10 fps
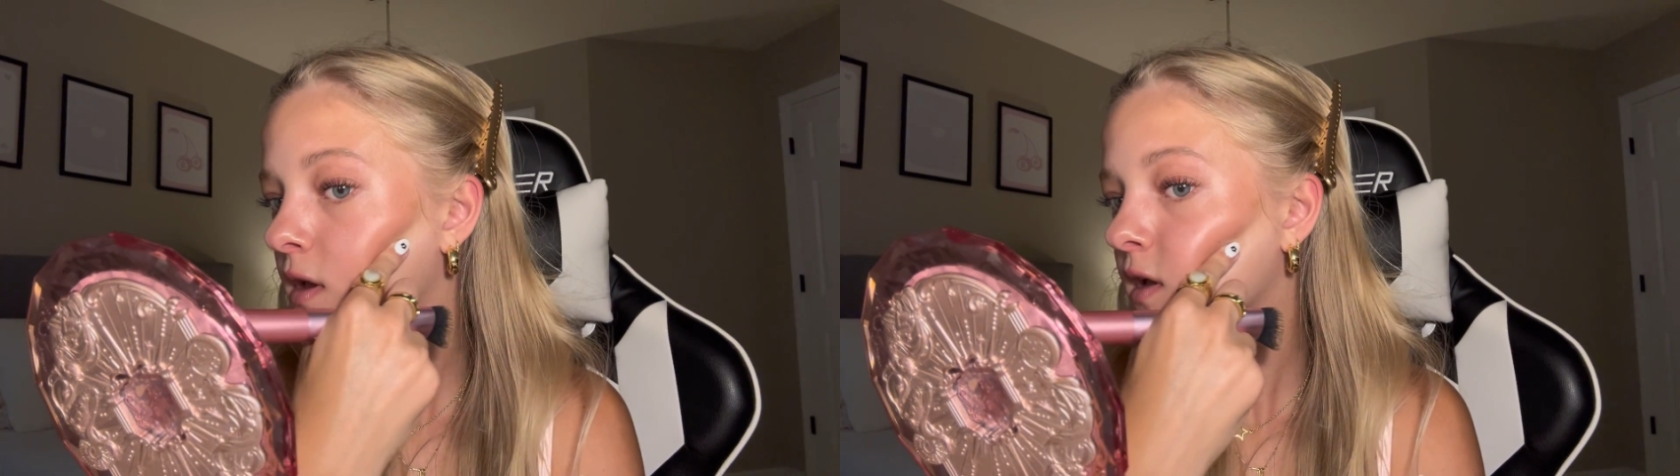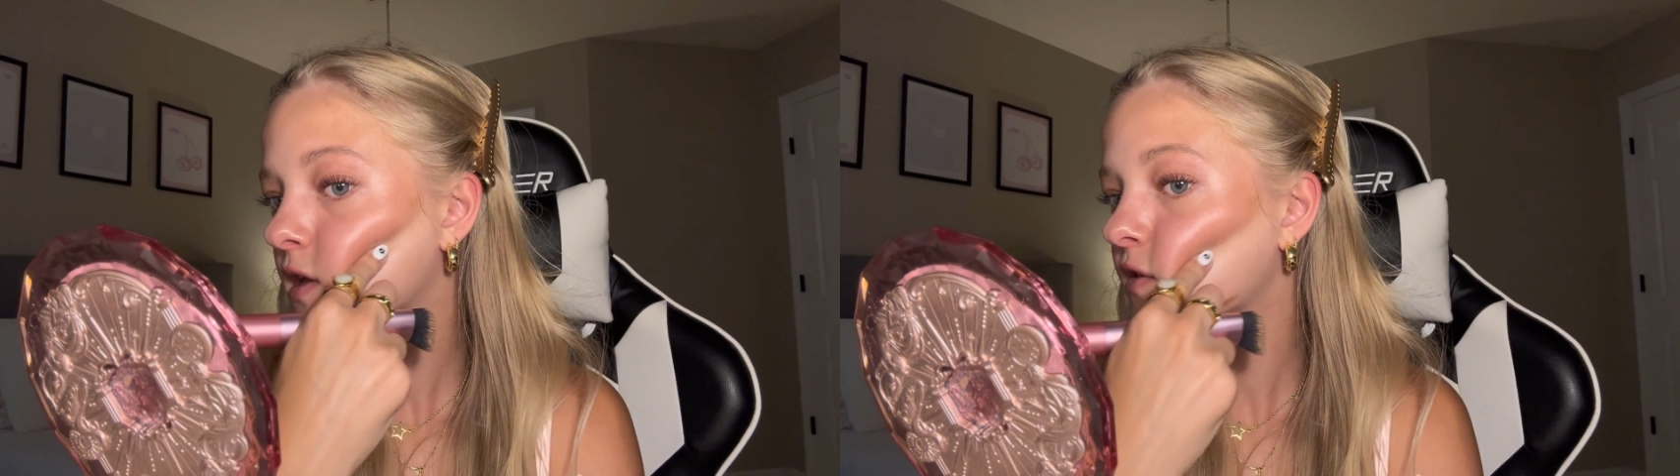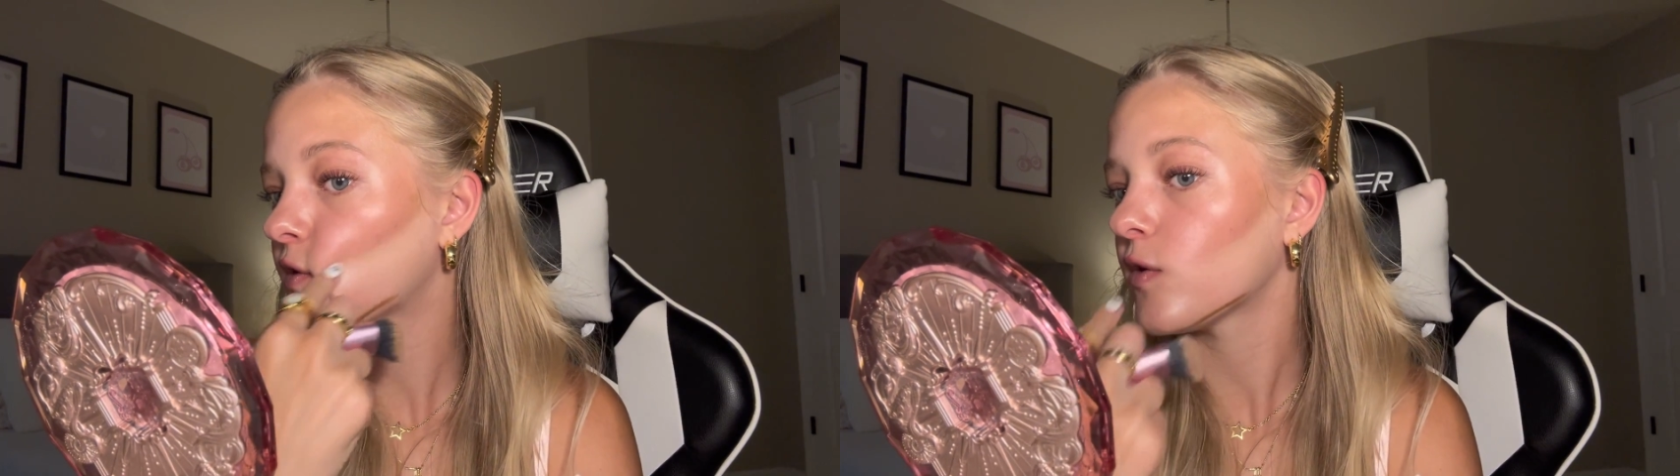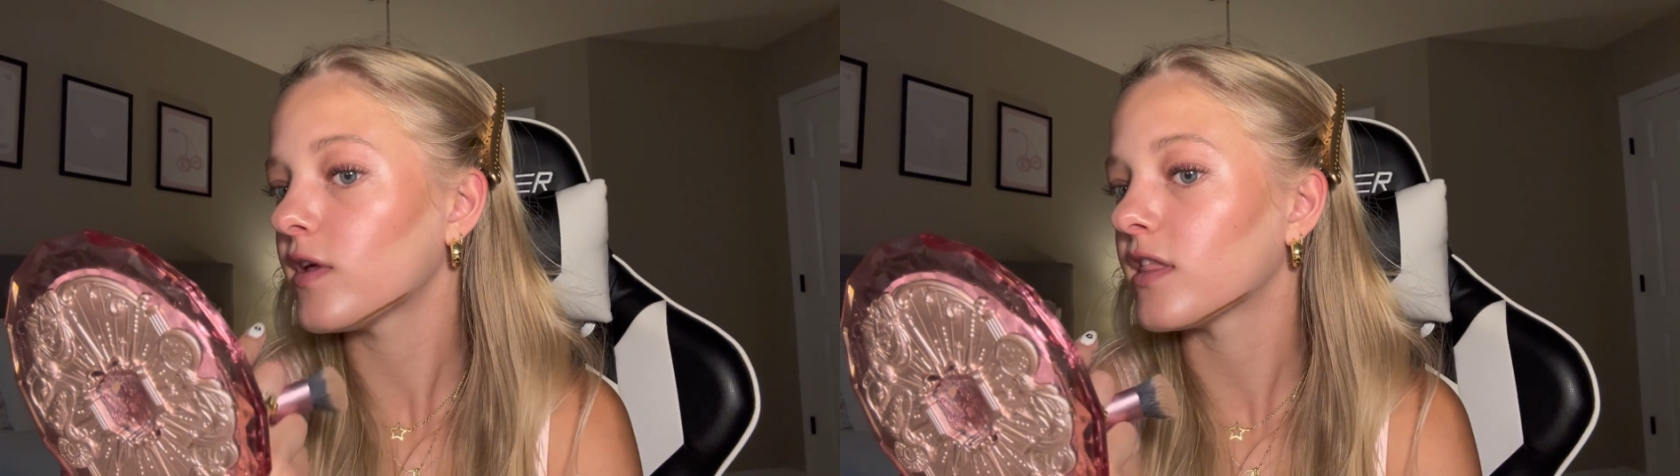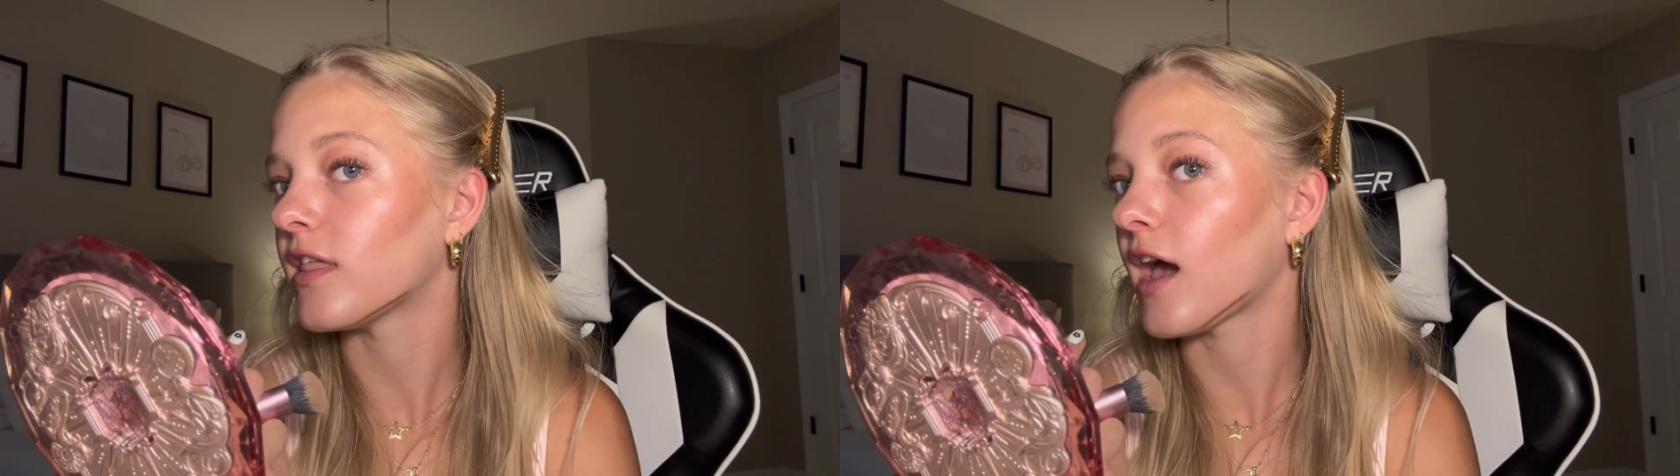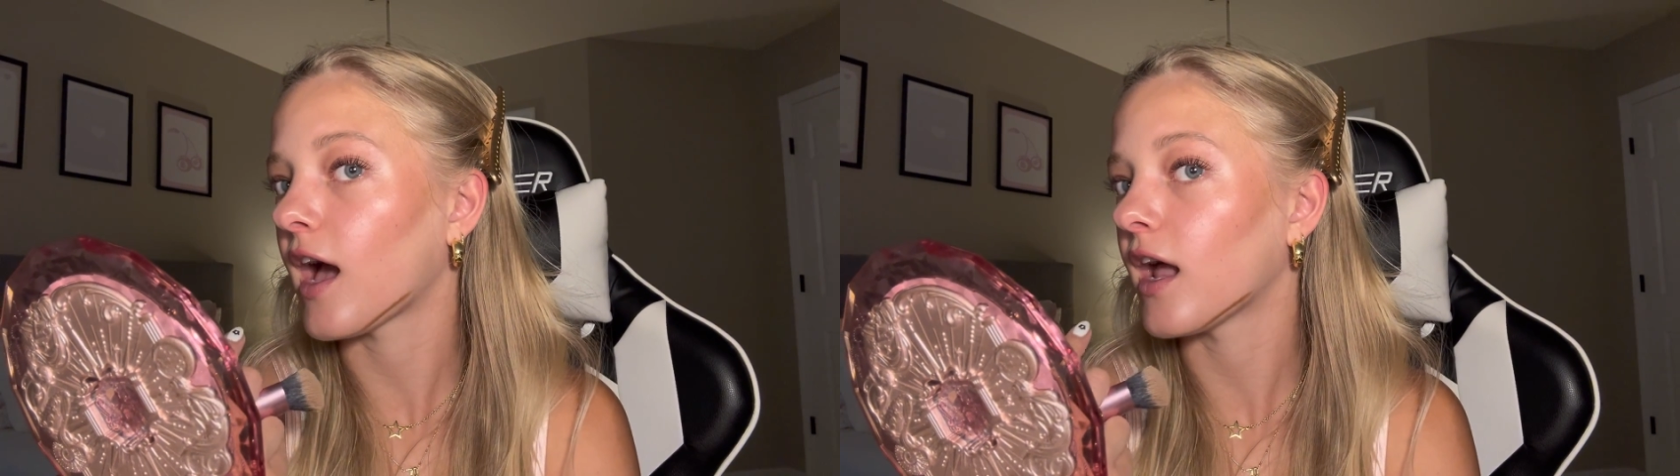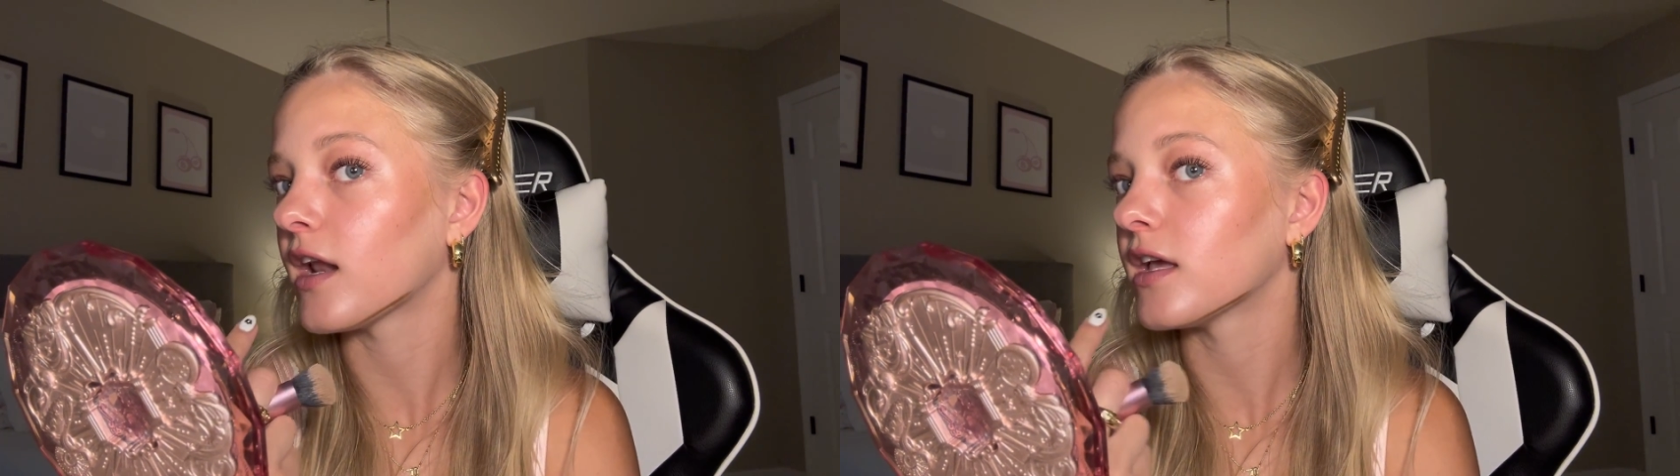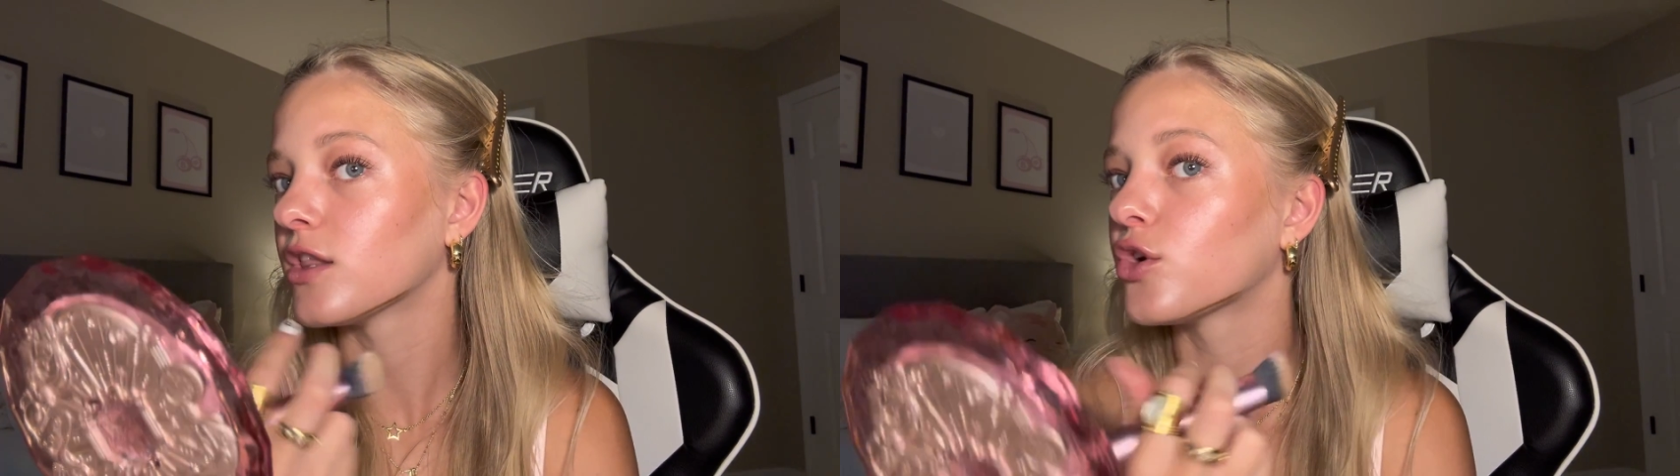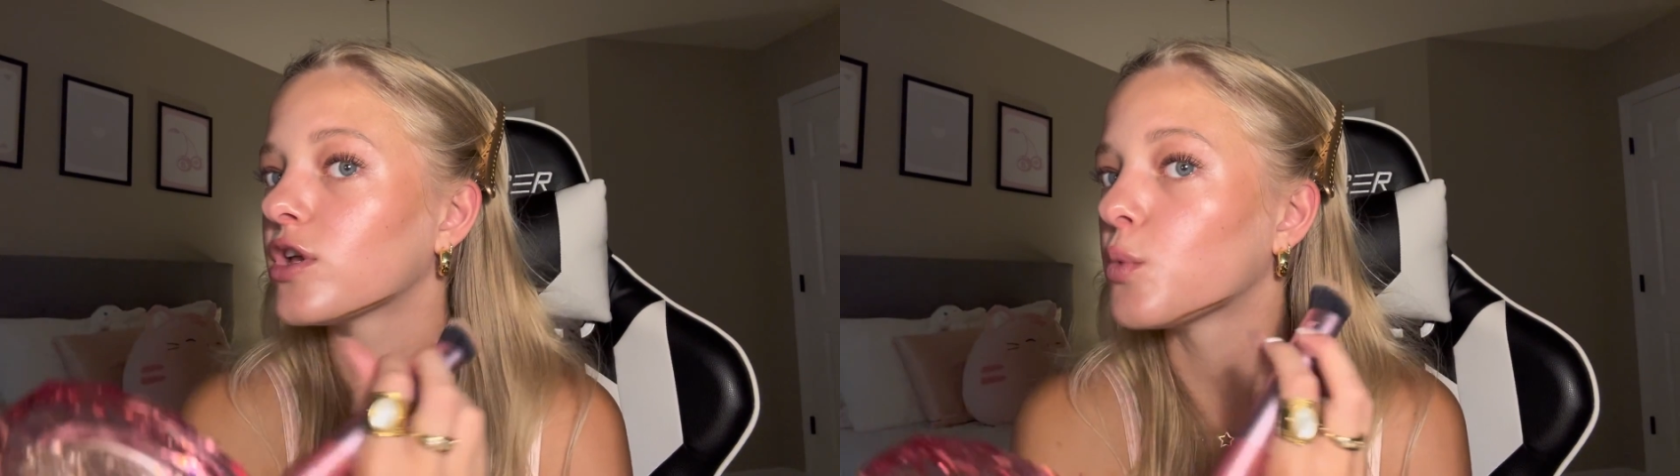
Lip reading: because if you go like that, it literally